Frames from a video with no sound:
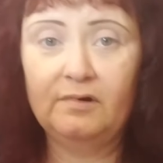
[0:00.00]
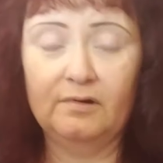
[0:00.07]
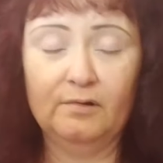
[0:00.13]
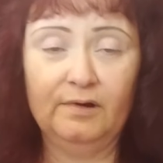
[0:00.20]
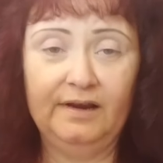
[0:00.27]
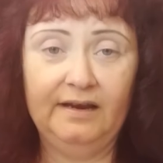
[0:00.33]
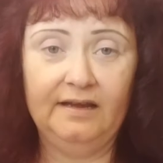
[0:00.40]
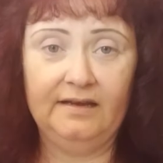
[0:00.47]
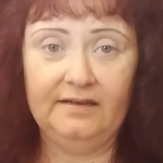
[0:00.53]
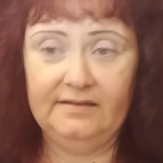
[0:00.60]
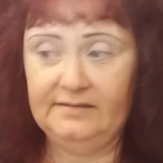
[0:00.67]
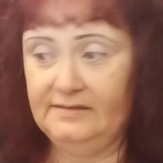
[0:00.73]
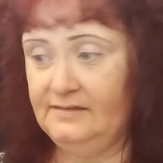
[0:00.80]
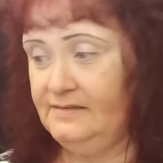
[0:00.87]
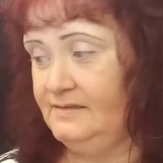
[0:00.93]

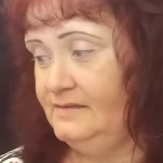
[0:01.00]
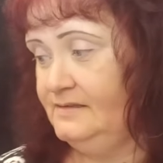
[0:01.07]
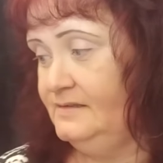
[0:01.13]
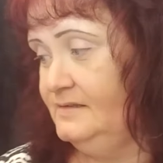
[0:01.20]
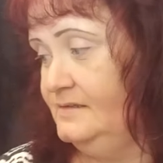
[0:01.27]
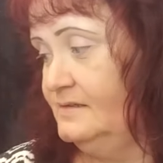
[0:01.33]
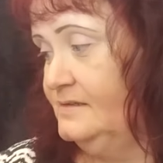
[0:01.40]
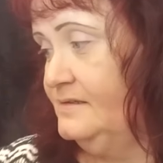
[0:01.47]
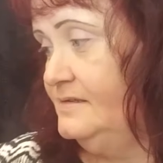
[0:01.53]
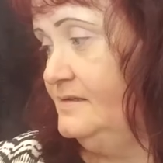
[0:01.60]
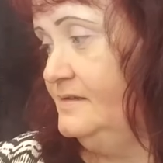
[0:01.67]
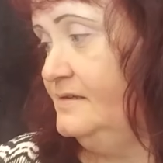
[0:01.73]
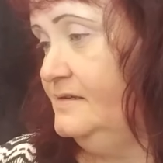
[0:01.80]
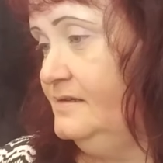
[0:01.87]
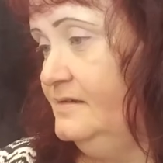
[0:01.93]
organized than
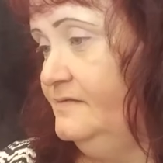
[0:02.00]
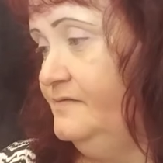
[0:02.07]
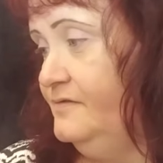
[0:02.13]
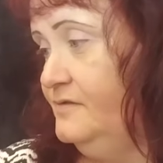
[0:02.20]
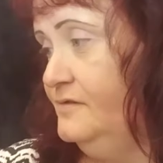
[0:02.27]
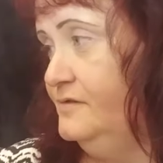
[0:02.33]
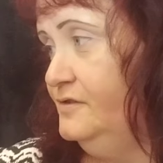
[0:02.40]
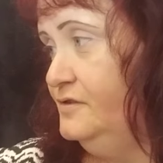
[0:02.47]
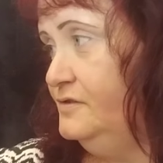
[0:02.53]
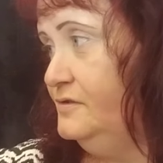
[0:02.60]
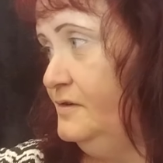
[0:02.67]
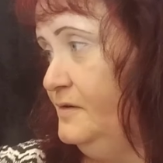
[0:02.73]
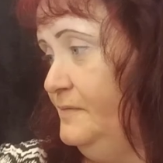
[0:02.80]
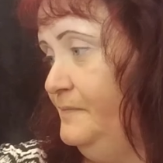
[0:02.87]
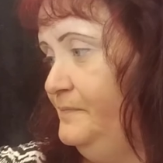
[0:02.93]
this, for
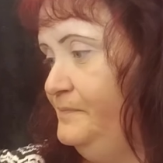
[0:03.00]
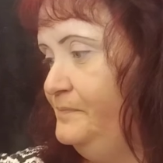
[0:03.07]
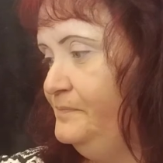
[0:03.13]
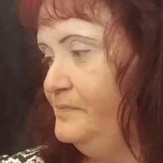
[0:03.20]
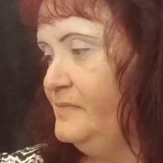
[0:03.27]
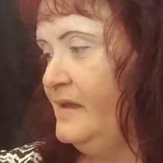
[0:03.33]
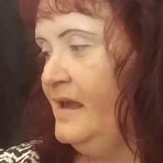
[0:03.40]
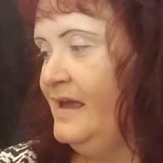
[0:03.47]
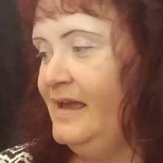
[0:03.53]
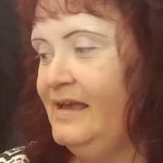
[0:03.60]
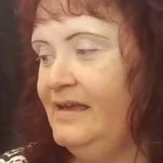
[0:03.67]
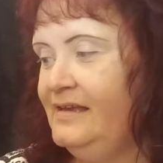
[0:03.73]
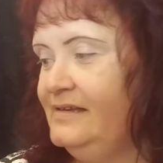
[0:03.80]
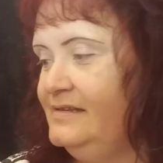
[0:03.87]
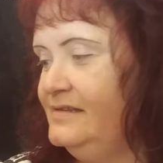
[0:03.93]
sure.
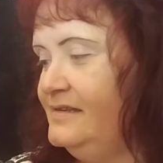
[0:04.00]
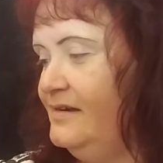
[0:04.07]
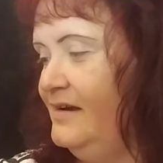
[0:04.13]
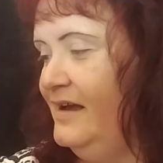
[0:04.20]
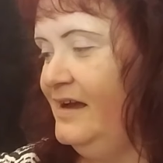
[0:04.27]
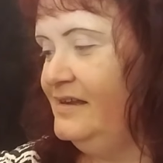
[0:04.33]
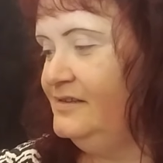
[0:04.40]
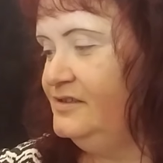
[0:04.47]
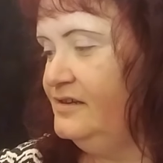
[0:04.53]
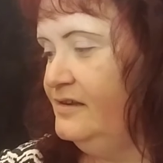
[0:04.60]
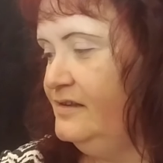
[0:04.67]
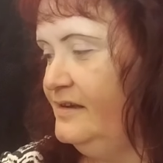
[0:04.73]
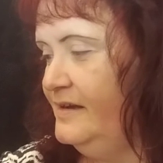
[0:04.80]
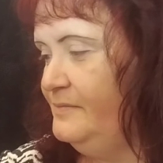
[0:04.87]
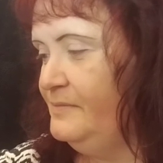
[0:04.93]
So, how did y'all
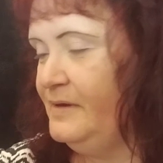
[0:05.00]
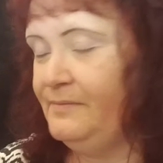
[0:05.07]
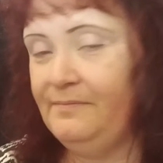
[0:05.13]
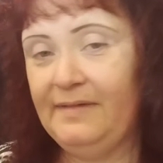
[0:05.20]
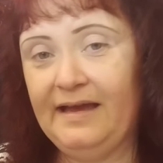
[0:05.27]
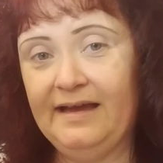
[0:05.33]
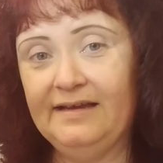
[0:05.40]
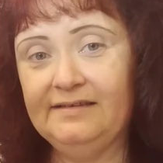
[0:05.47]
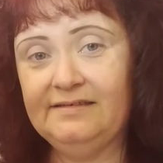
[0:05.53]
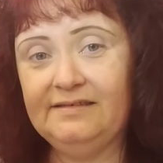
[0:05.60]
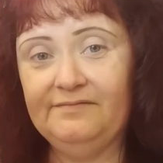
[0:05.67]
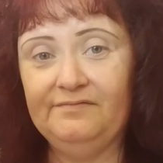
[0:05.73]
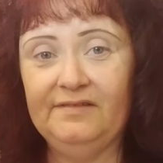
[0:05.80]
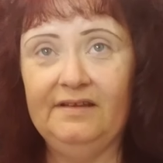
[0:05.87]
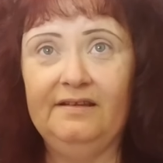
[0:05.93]
like my mask
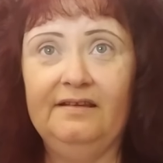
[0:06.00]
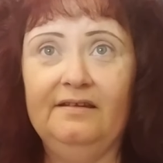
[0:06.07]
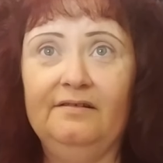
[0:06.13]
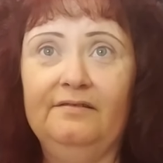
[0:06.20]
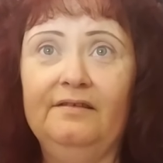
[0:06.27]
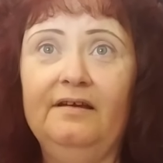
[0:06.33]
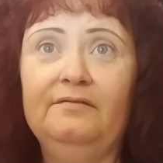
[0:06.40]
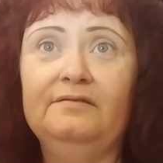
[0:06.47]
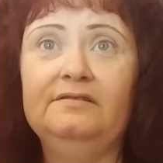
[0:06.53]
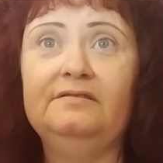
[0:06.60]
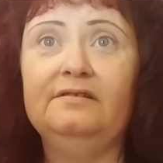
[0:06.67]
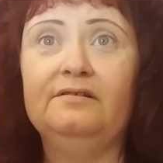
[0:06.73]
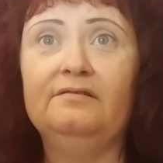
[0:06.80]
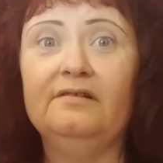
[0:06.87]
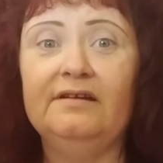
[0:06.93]
video? That was
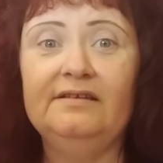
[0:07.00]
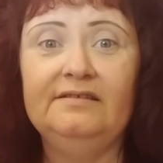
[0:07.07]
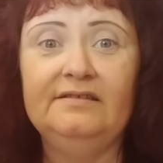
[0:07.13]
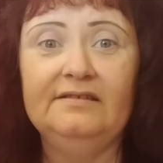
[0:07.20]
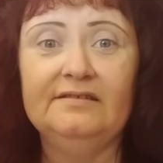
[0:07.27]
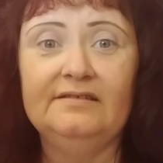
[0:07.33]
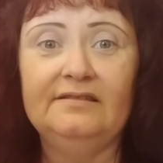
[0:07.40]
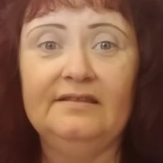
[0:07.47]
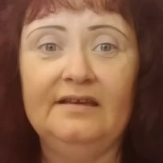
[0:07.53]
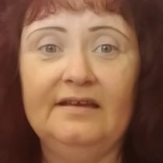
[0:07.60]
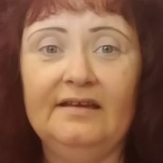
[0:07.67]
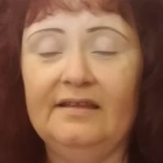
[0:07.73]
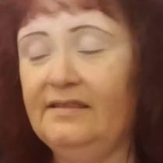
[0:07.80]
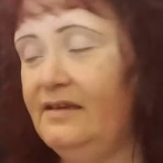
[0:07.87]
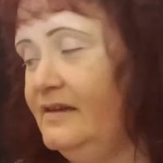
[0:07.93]
the craziest
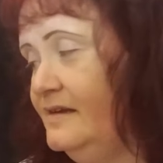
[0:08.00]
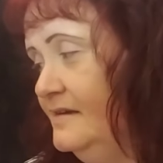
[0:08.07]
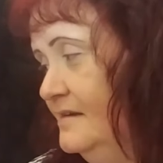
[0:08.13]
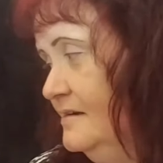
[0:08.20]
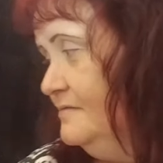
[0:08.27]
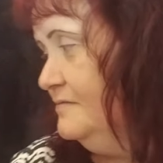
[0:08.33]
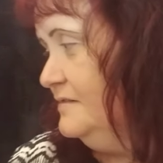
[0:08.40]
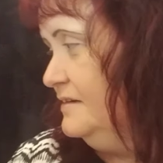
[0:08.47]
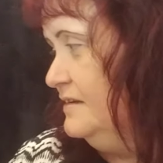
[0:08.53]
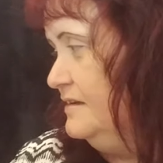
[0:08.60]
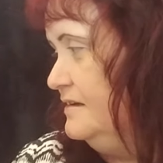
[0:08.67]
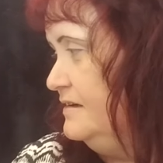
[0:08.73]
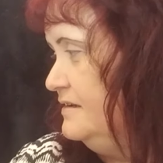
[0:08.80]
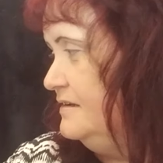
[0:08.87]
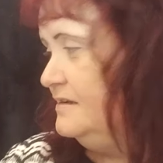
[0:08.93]
thing I think I ever
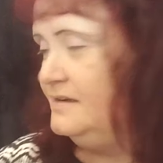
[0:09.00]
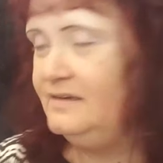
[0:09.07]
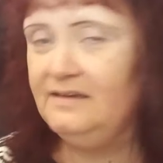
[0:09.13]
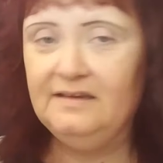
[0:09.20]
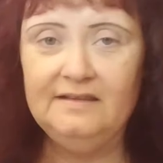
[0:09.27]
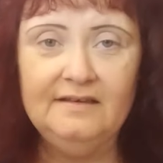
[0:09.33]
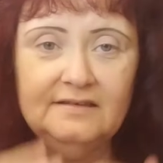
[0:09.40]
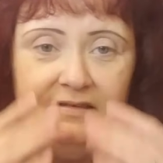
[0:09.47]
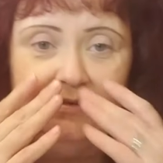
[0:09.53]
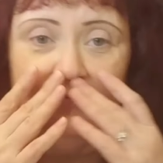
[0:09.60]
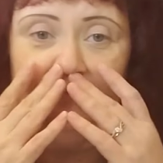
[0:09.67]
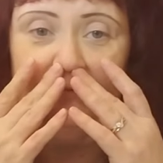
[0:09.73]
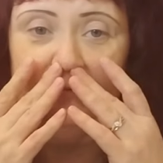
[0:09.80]
did. That stuff was